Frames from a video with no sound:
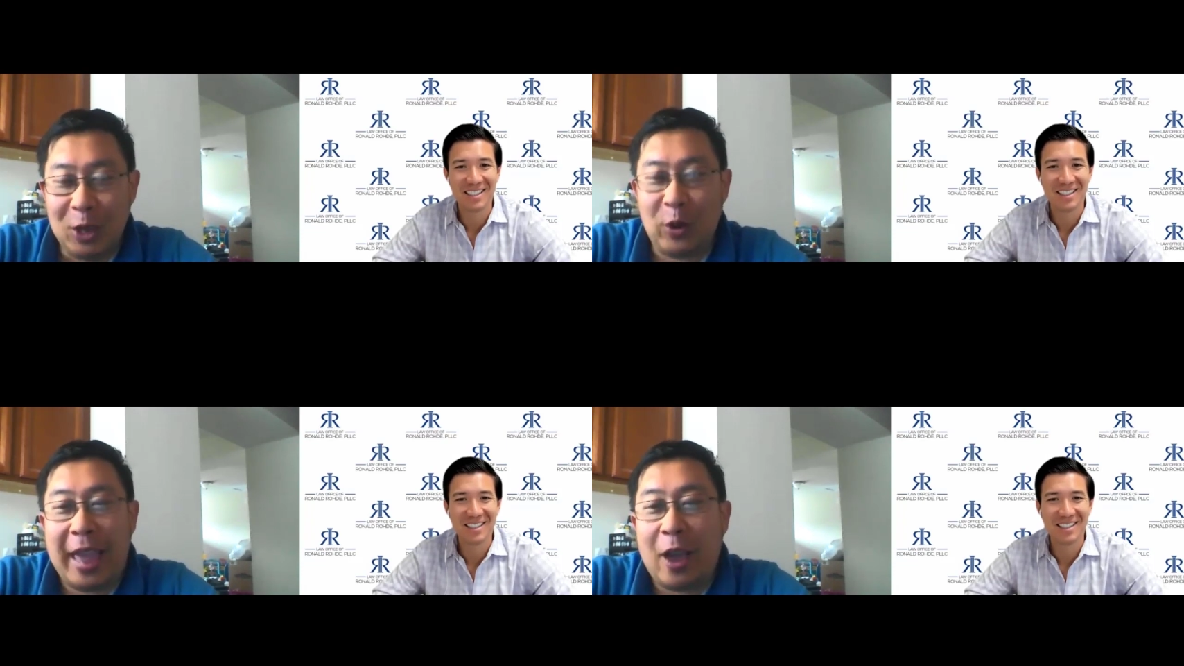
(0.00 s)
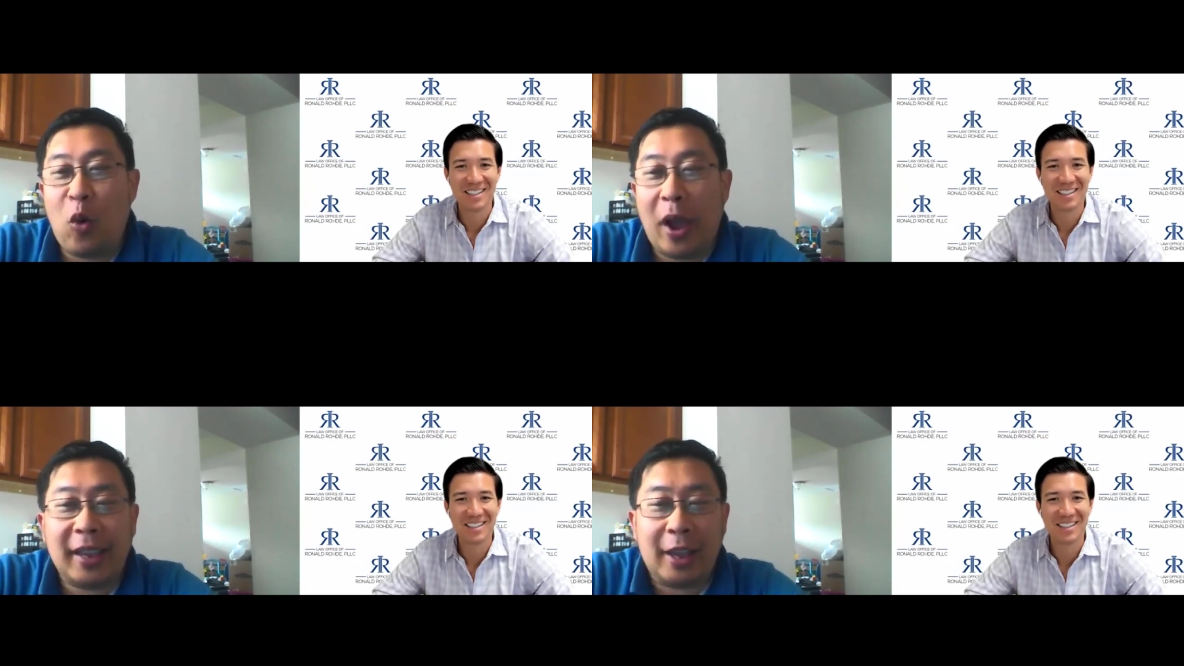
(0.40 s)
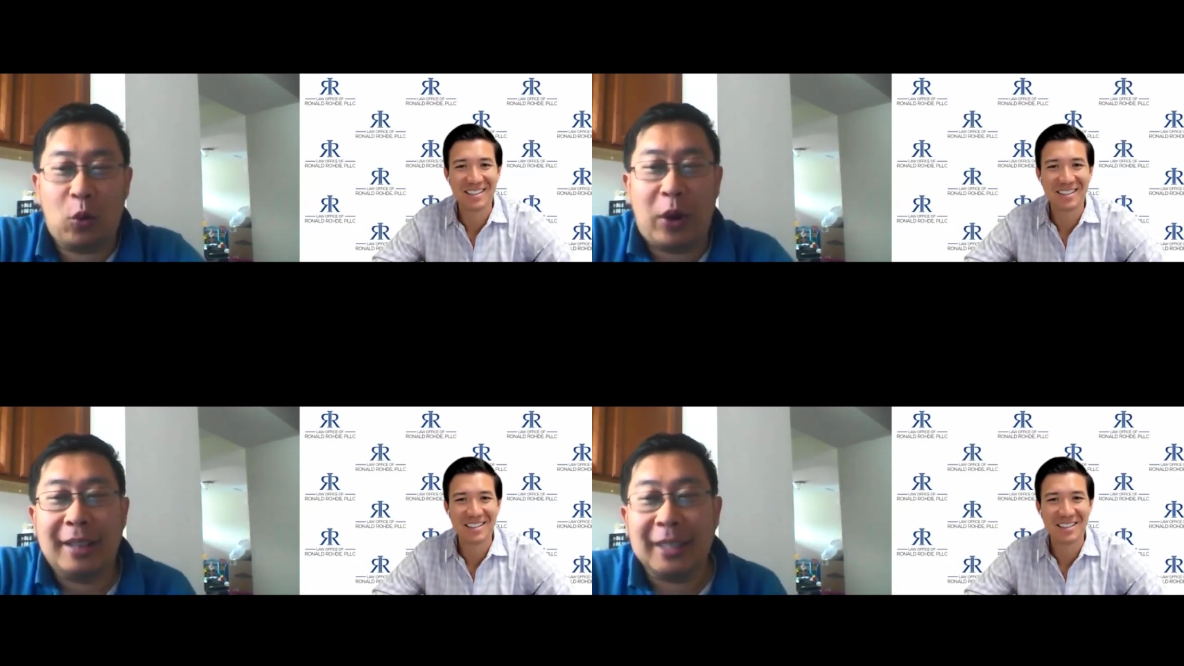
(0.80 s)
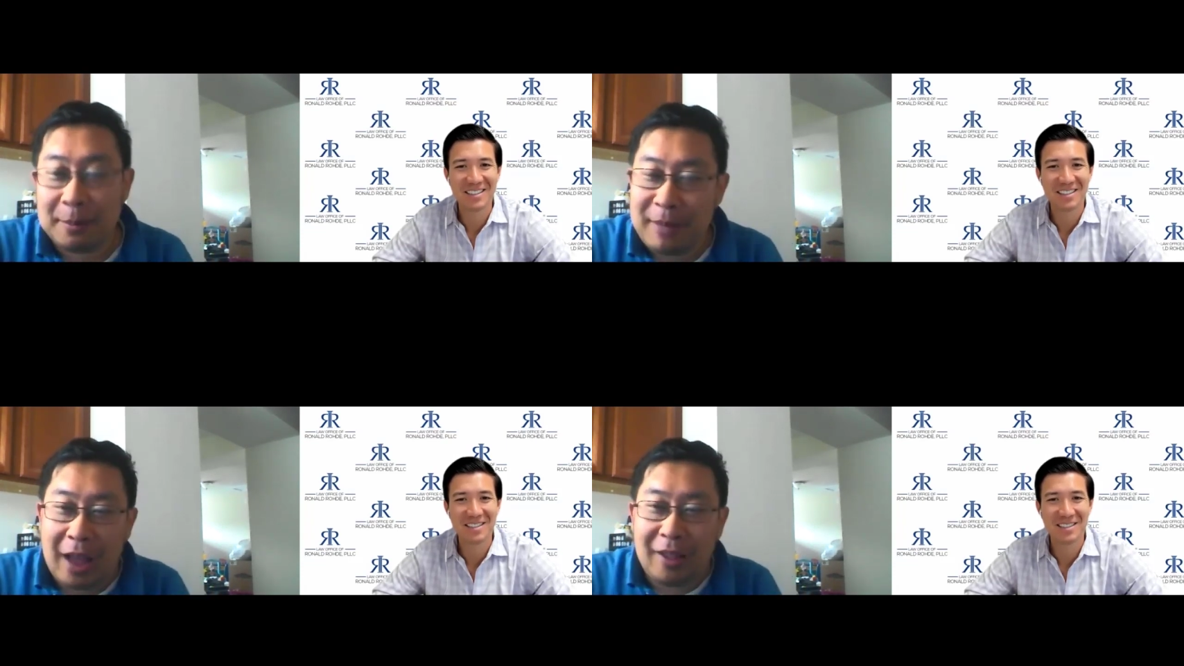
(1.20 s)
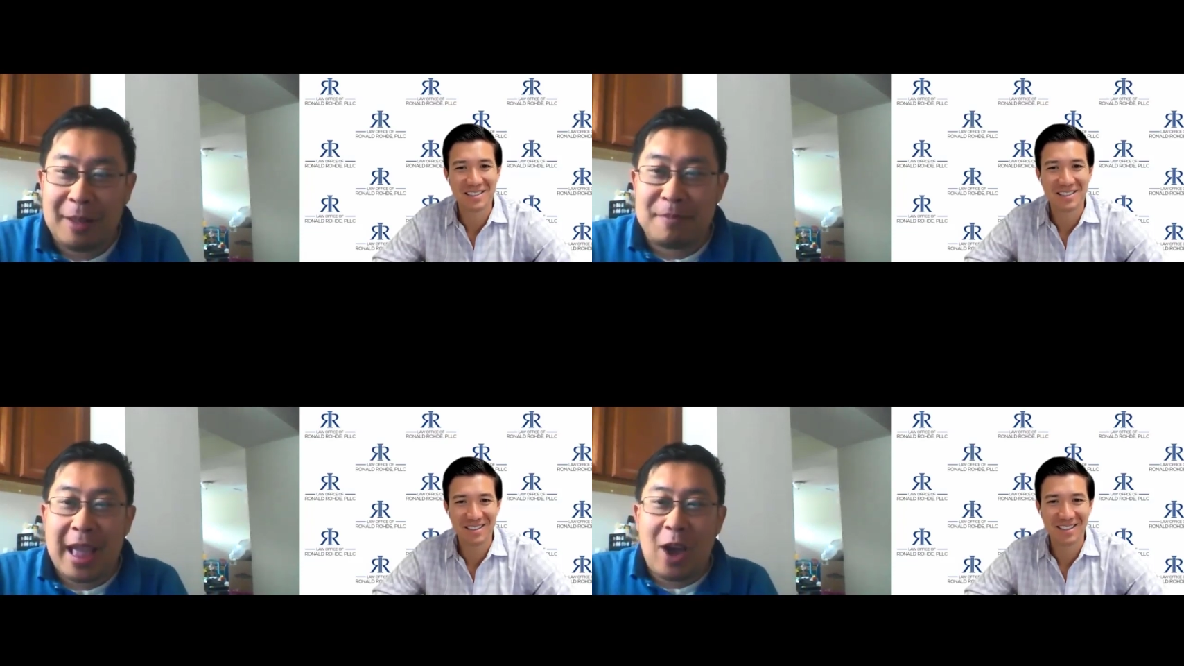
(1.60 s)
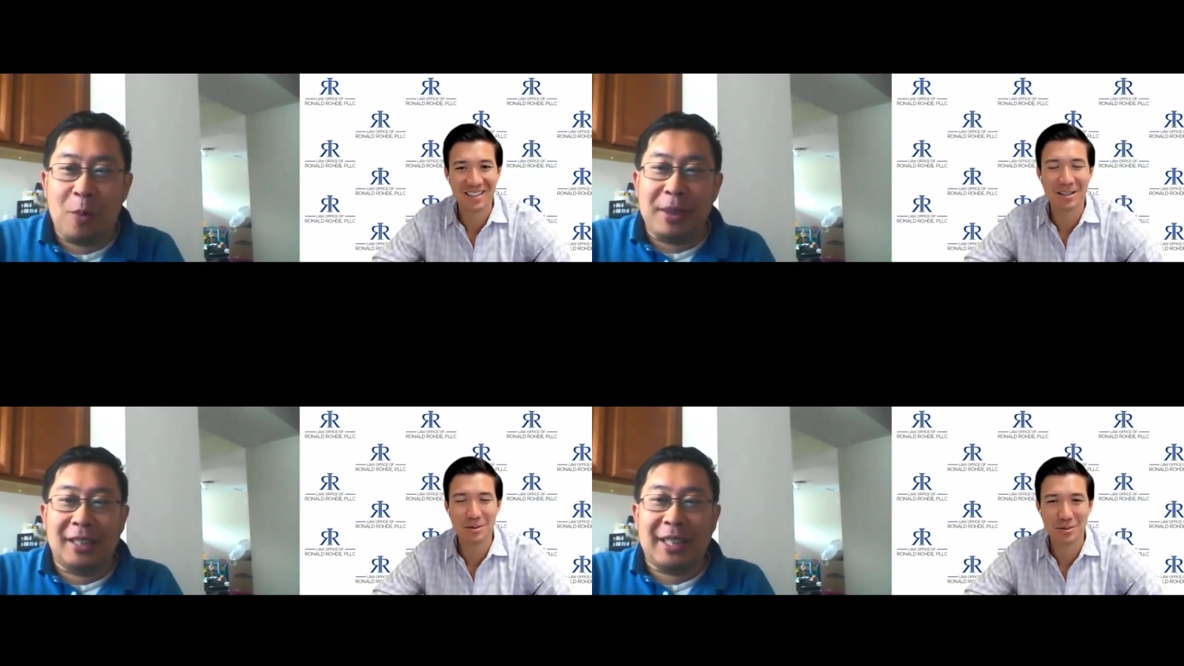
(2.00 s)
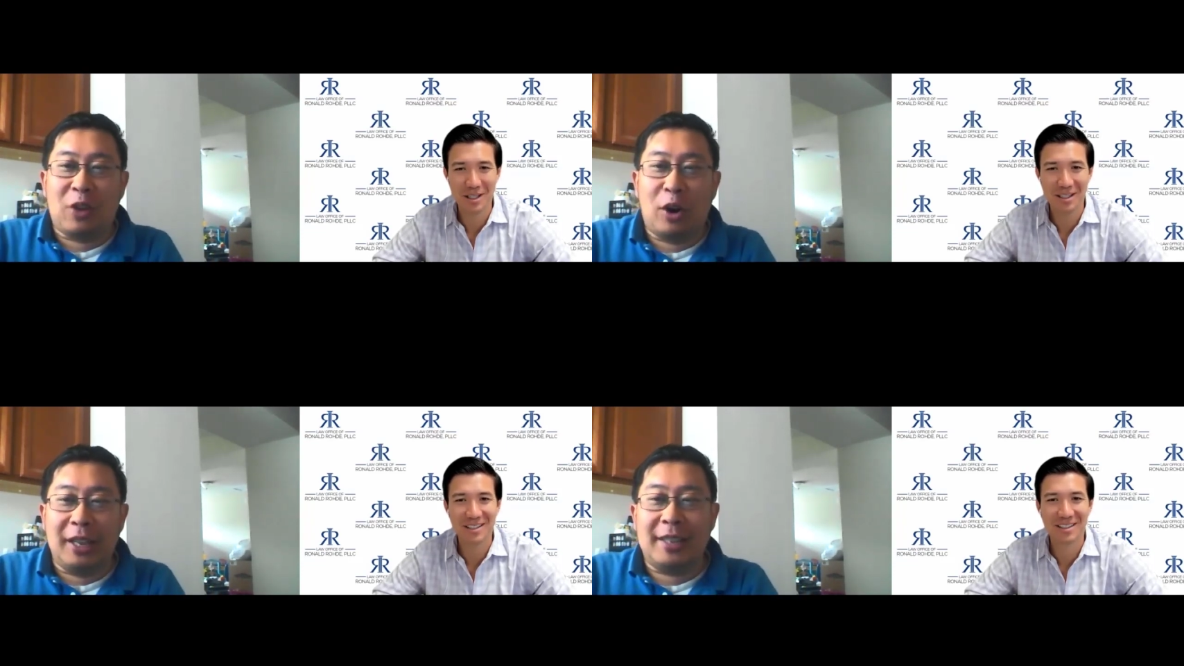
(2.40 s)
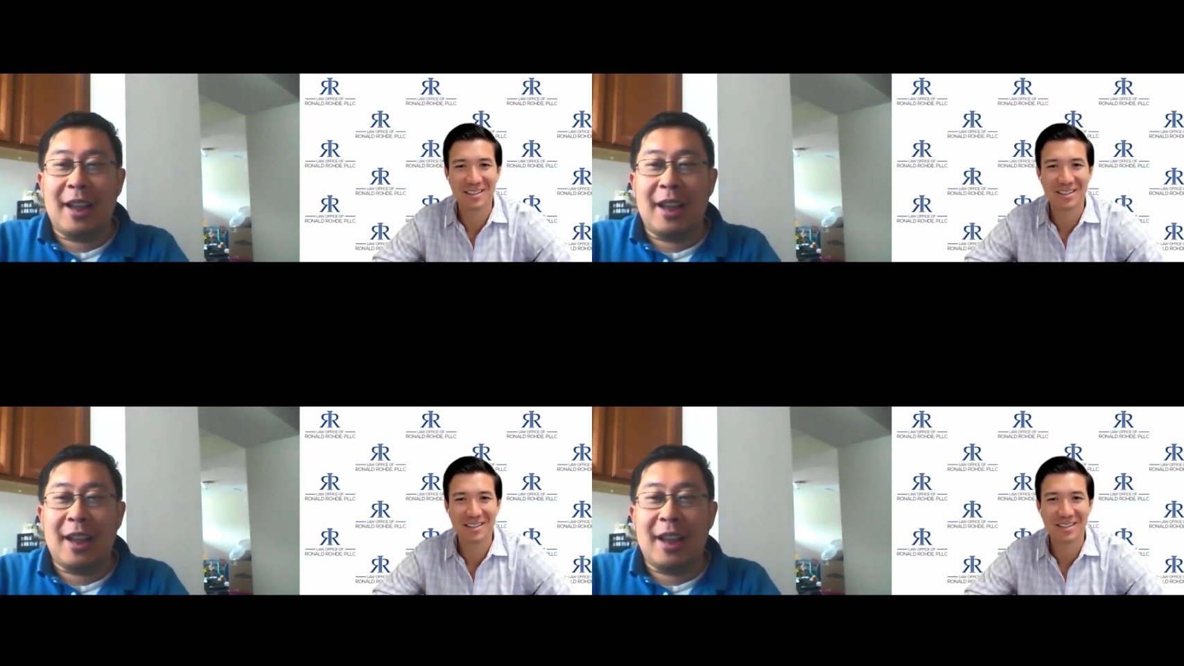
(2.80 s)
Speaker 1: you can't quite get ransom out of them now because they've already mm-hmm.